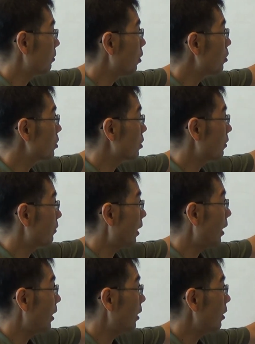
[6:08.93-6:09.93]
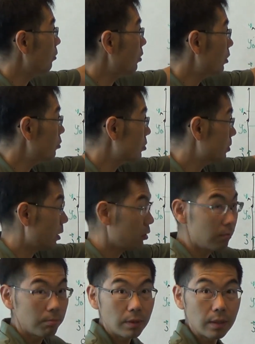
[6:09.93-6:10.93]
motion of A with respect
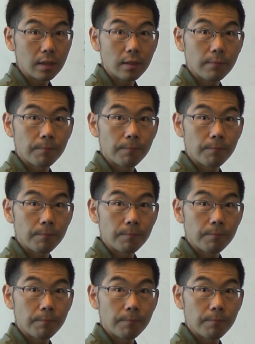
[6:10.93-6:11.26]
to B?